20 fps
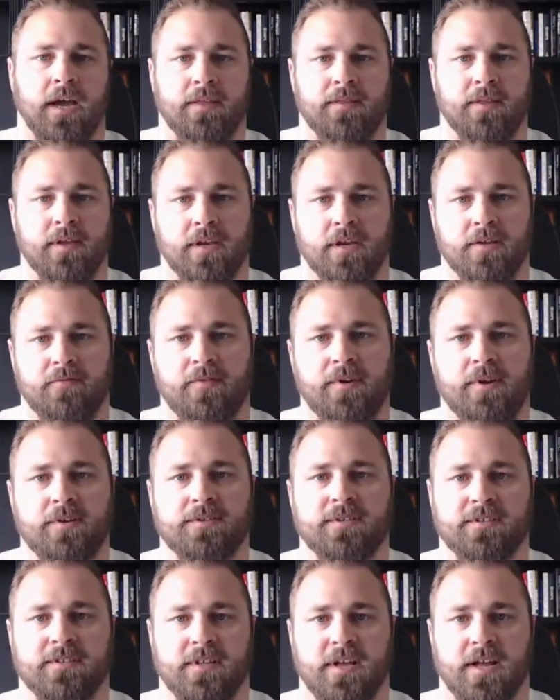I think
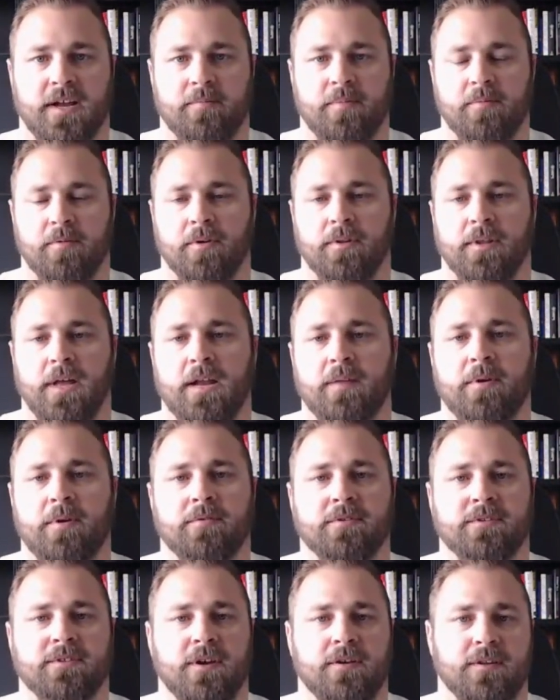confuses a lot of people. A lot of
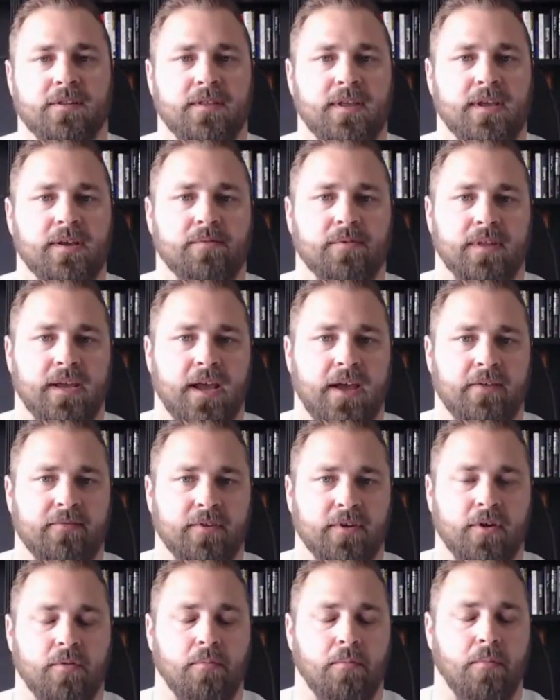people start to think when they have
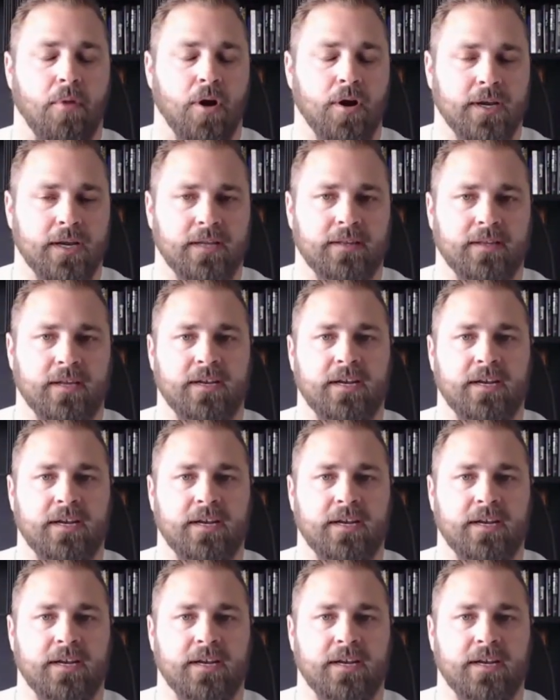to go market,